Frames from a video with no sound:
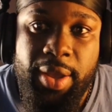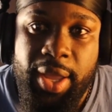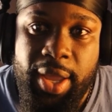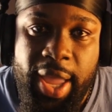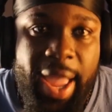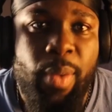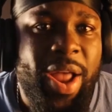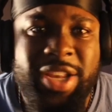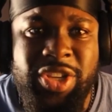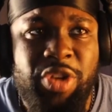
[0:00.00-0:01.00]
hay
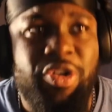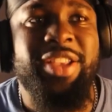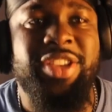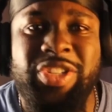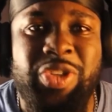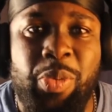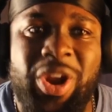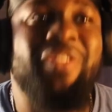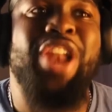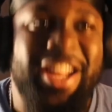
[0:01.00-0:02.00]
while the sunrise or some
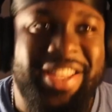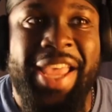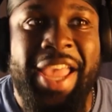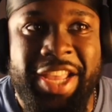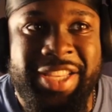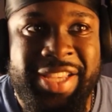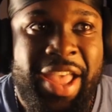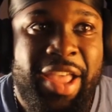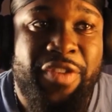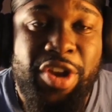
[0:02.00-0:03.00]
whatever that saying is,
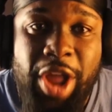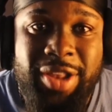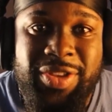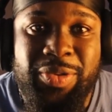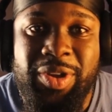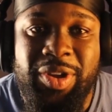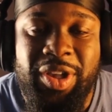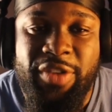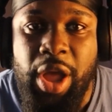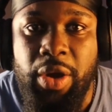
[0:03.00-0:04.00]
if you're not
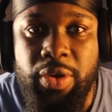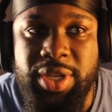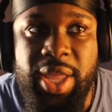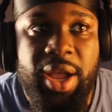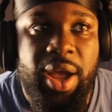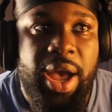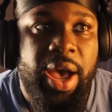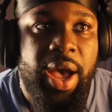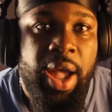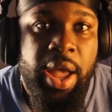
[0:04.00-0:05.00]
going to take
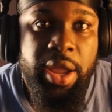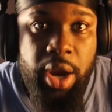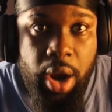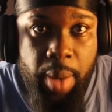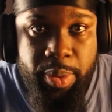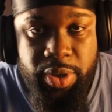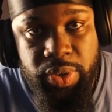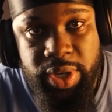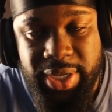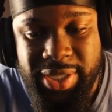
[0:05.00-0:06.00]
your
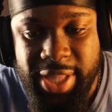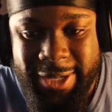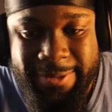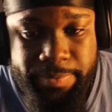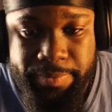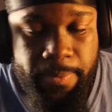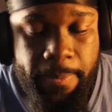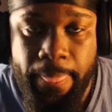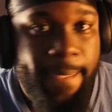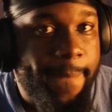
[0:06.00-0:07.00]
opportunities, then
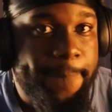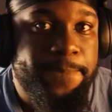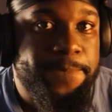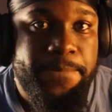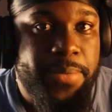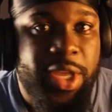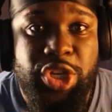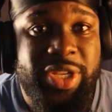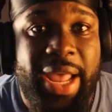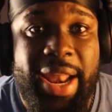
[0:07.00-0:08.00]
you
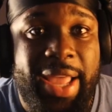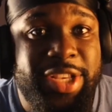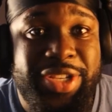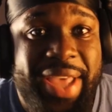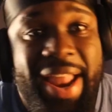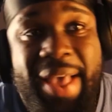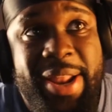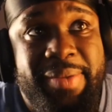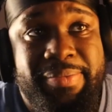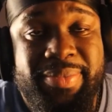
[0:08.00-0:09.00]
just gotta admit
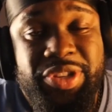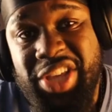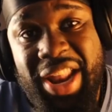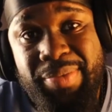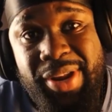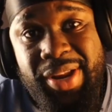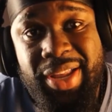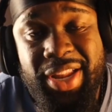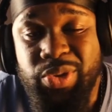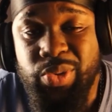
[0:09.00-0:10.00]
it. Just gotta admit it.
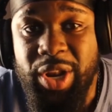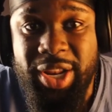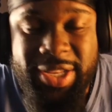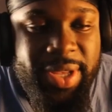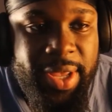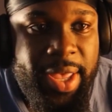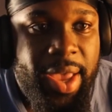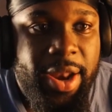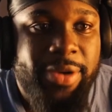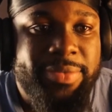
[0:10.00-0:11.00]
It is what it is.
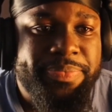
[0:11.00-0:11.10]
Now,